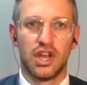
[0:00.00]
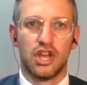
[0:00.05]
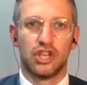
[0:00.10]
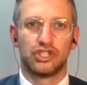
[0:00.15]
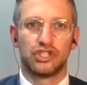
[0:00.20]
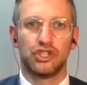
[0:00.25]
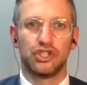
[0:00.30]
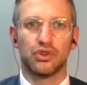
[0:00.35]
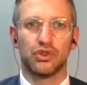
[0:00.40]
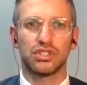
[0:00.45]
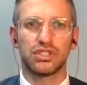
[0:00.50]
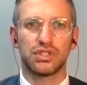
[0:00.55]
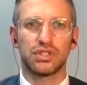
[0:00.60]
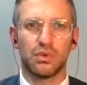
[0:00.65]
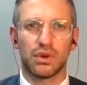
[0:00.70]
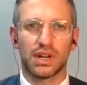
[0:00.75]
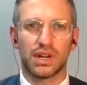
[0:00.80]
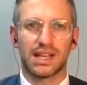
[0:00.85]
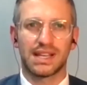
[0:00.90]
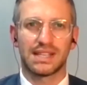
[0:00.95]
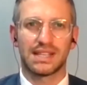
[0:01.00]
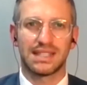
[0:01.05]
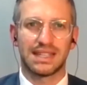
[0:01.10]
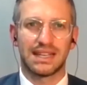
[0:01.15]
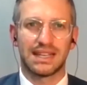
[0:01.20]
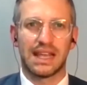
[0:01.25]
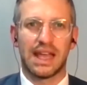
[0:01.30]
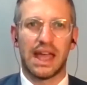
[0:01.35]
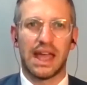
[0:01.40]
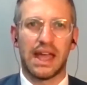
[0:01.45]
So you also work as an
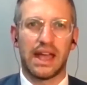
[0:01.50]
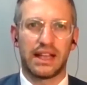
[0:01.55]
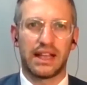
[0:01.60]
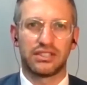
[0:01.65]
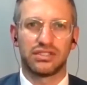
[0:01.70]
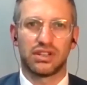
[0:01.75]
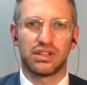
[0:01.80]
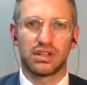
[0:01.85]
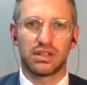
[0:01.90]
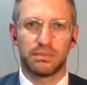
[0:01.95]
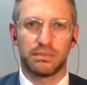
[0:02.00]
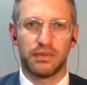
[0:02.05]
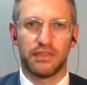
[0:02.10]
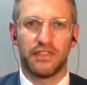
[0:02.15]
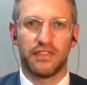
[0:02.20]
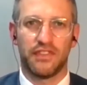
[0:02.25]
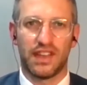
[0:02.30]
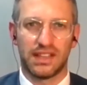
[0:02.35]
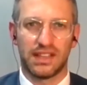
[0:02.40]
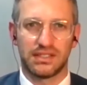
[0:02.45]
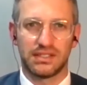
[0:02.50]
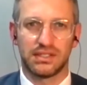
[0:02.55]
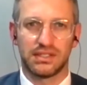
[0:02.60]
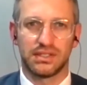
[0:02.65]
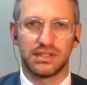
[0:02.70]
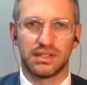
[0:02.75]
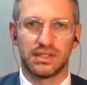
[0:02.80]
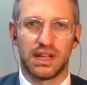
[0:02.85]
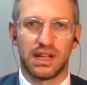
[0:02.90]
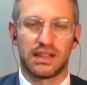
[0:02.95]
adjunct
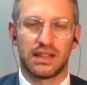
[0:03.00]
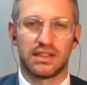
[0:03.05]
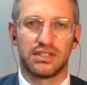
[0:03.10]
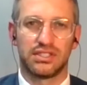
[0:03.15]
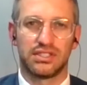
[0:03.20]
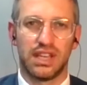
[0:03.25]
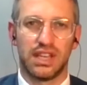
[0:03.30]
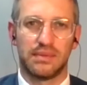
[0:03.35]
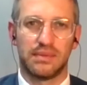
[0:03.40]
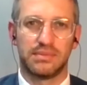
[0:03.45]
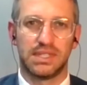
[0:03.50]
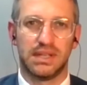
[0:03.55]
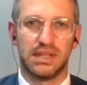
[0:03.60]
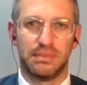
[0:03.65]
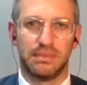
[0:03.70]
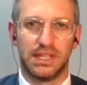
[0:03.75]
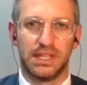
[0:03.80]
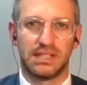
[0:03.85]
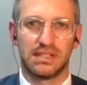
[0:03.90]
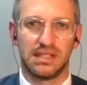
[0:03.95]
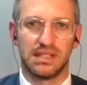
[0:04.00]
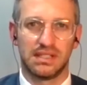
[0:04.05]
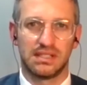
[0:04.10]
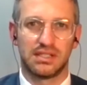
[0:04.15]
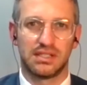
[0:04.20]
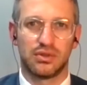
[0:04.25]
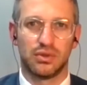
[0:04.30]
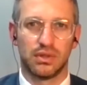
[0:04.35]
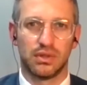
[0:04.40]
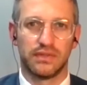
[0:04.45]
professor at the James E. Beasley
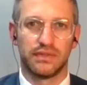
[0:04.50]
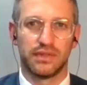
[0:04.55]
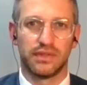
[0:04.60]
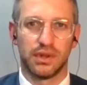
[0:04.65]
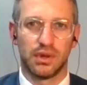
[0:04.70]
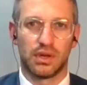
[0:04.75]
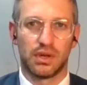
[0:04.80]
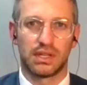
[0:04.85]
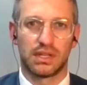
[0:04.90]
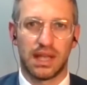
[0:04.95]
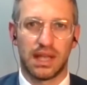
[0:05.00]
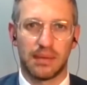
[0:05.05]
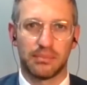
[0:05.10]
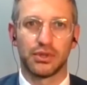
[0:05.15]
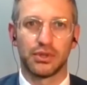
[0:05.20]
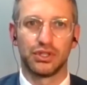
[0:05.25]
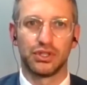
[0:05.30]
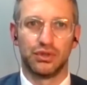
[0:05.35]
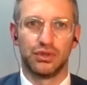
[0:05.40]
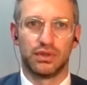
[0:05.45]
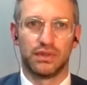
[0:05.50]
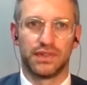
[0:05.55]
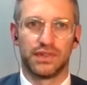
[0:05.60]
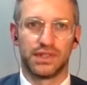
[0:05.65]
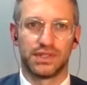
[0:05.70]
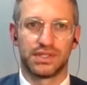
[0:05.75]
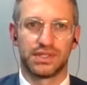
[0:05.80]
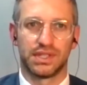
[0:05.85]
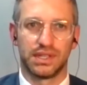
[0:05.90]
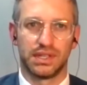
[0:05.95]
School of Law at Temple
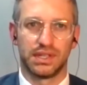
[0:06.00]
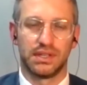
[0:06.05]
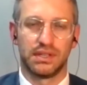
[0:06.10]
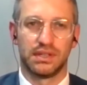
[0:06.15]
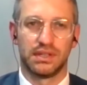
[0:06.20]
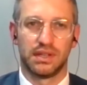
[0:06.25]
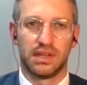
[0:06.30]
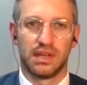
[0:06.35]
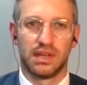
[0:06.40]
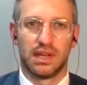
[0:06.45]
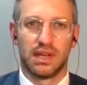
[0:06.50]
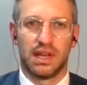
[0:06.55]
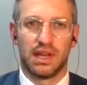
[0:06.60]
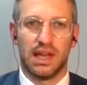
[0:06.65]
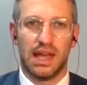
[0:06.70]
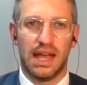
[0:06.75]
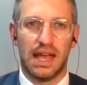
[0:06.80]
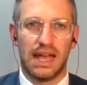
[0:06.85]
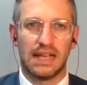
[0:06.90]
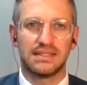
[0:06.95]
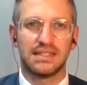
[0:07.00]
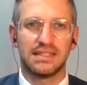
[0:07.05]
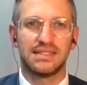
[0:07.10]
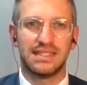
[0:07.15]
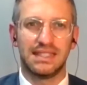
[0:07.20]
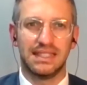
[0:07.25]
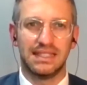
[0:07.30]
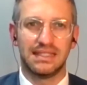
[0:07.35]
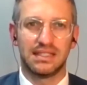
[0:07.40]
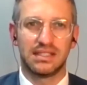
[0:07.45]
University. As a
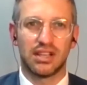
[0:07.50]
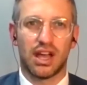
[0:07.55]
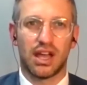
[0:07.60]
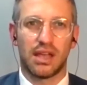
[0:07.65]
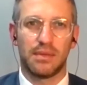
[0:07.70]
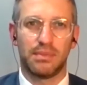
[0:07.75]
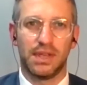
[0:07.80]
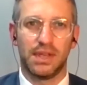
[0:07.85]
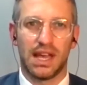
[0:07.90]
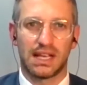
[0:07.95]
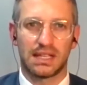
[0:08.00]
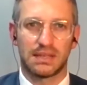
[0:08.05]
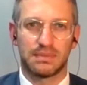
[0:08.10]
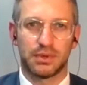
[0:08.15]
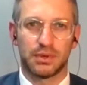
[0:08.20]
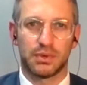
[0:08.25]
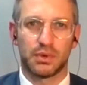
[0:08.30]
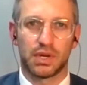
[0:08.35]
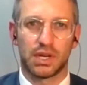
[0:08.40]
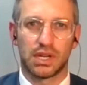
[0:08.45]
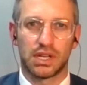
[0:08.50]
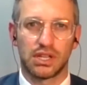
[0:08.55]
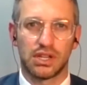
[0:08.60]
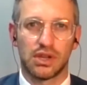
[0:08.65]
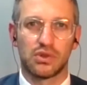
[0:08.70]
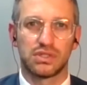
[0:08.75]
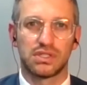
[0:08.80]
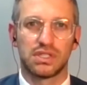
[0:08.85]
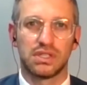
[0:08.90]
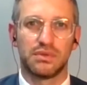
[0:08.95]
seasoned IP expert working
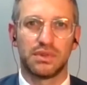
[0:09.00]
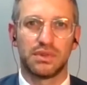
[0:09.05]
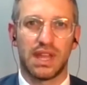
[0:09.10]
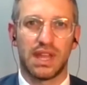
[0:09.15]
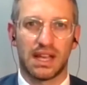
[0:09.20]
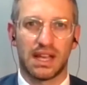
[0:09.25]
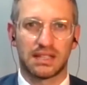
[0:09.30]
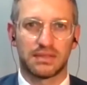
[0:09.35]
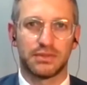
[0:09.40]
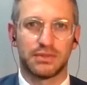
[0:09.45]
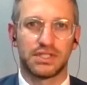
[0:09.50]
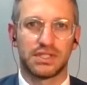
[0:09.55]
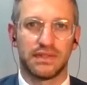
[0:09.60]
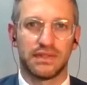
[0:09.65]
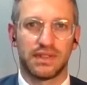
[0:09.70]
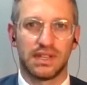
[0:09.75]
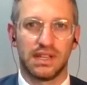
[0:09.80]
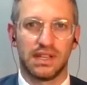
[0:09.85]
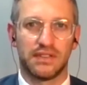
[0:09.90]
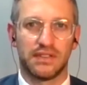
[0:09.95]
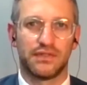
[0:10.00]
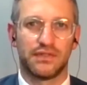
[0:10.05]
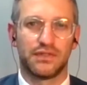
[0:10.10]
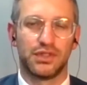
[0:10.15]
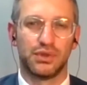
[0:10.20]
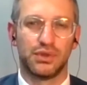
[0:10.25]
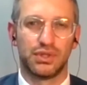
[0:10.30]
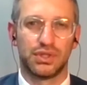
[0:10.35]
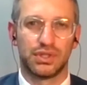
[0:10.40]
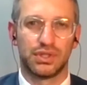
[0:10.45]
closely with the experts of the near
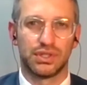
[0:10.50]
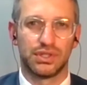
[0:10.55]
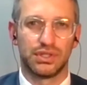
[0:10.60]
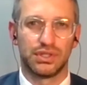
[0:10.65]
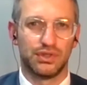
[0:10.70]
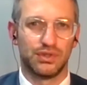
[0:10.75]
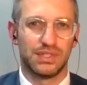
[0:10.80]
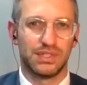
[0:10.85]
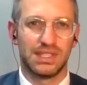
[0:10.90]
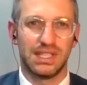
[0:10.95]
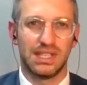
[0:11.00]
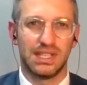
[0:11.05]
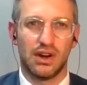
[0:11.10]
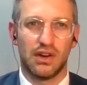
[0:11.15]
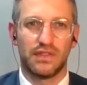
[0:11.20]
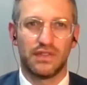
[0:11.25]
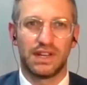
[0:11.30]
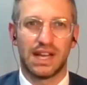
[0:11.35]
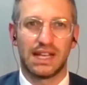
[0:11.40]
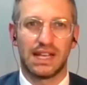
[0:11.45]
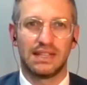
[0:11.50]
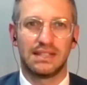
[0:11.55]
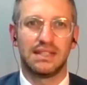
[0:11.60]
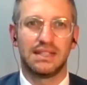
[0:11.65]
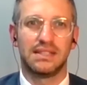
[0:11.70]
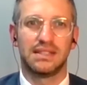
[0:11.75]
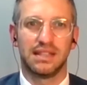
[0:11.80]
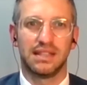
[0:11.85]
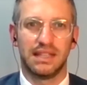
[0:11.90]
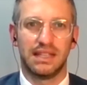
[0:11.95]
future, do you see
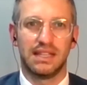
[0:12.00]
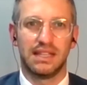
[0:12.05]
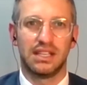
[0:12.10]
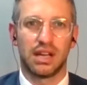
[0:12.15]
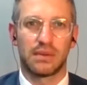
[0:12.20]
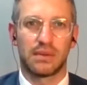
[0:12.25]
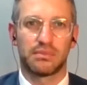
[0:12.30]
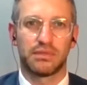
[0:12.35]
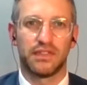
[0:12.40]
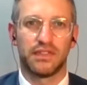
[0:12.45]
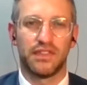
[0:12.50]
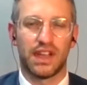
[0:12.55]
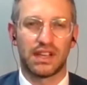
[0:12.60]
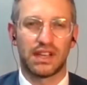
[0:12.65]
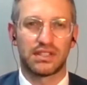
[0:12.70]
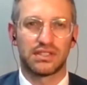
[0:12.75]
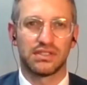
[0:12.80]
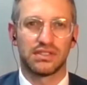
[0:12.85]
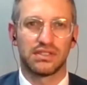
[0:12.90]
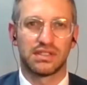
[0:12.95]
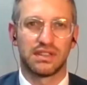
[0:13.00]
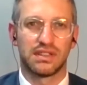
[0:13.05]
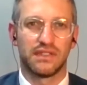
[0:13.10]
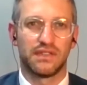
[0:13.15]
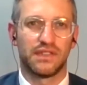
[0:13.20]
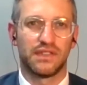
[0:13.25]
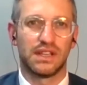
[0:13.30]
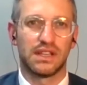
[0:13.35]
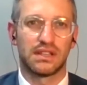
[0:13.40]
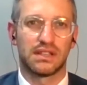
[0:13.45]
COVID-19 leading young professionals in the
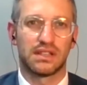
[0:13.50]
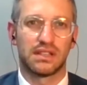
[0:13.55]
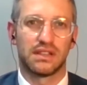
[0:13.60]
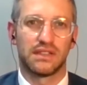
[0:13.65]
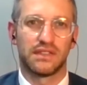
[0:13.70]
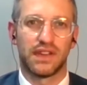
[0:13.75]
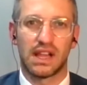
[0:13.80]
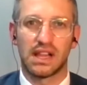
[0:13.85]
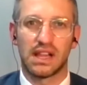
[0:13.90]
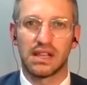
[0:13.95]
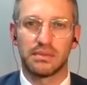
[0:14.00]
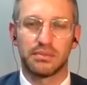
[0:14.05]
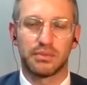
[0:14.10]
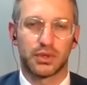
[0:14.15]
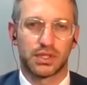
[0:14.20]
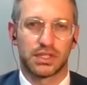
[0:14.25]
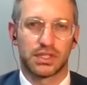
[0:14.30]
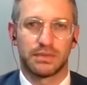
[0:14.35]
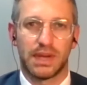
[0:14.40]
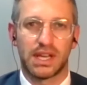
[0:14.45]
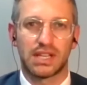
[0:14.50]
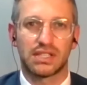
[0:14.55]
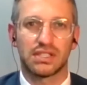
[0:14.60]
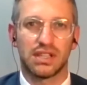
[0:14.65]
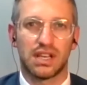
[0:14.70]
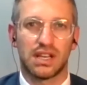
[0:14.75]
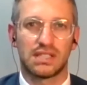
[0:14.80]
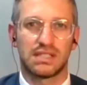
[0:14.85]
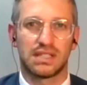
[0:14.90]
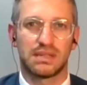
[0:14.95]
field to develop or
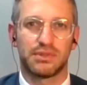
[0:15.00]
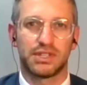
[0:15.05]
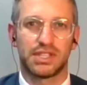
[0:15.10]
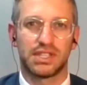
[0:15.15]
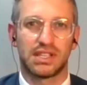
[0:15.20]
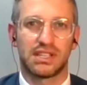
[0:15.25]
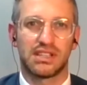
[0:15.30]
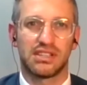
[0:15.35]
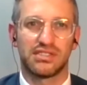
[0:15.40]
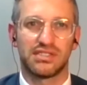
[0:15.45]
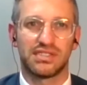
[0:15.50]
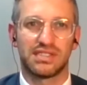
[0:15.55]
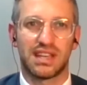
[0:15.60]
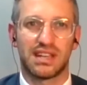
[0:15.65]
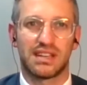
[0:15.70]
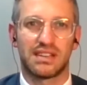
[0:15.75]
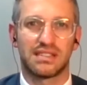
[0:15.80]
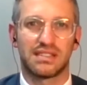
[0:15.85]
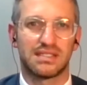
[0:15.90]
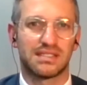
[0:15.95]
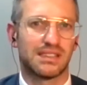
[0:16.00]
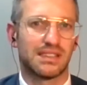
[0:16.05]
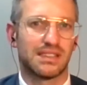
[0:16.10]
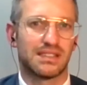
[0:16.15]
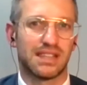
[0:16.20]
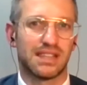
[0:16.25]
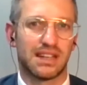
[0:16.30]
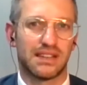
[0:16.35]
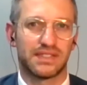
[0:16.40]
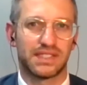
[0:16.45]
specialize in a particular set
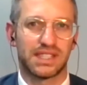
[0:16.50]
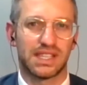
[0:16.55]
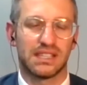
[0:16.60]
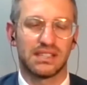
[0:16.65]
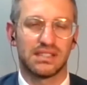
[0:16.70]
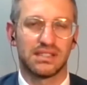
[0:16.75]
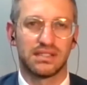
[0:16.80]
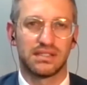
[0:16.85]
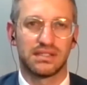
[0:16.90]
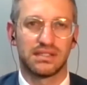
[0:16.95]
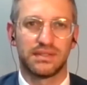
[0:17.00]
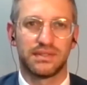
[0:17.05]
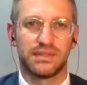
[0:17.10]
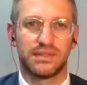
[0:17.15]
of skills?